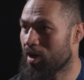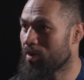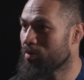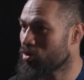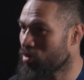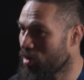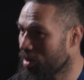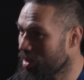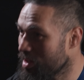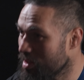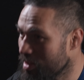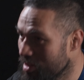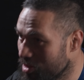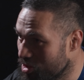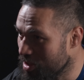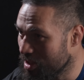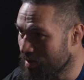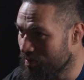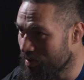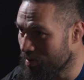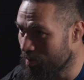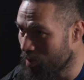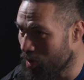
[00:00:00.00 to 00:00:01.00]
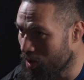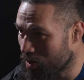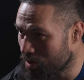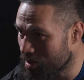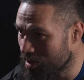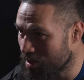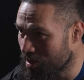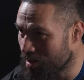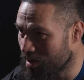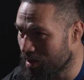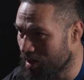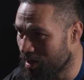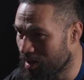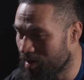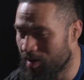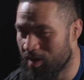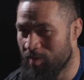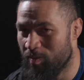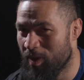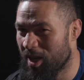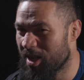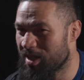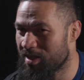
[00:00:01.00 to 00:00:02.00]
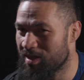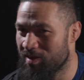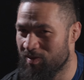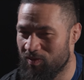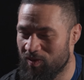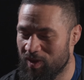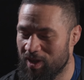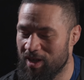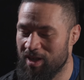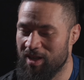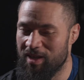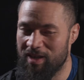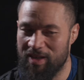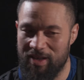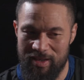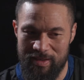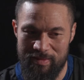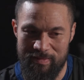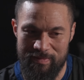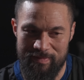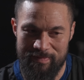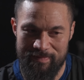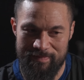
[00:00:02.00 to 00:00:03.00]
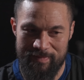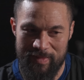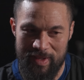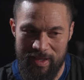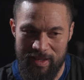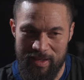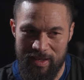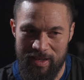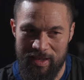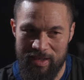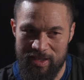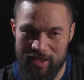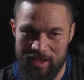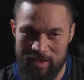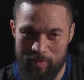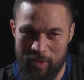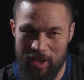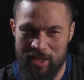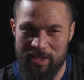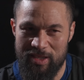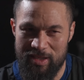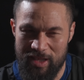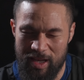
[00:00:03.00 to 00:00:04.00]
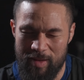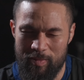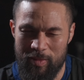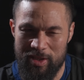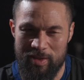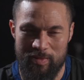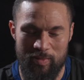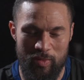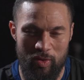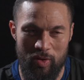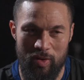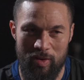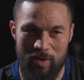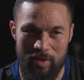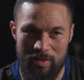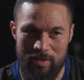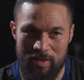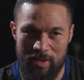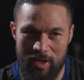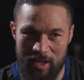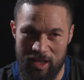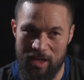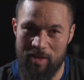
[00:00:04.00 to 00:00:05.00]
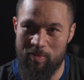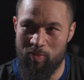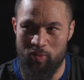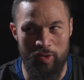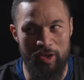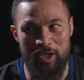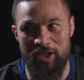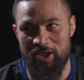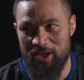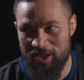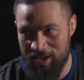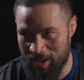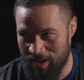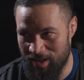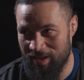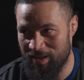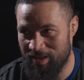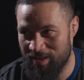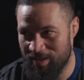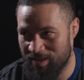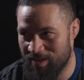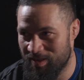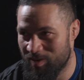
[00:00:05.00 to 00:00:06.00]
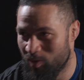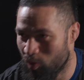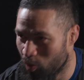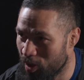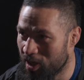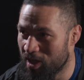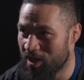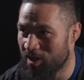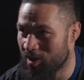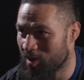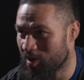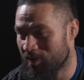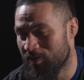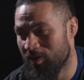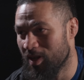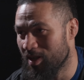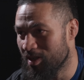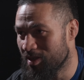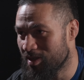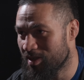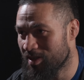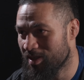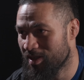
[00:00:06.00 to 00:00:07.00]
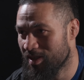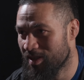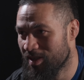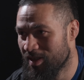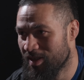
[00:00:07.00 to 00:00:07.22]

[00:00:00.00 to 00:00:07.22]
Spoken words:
I'm trying to achieve in boxing, and it makes it really, it just makes it that much more, like, I appreciate winning those fights.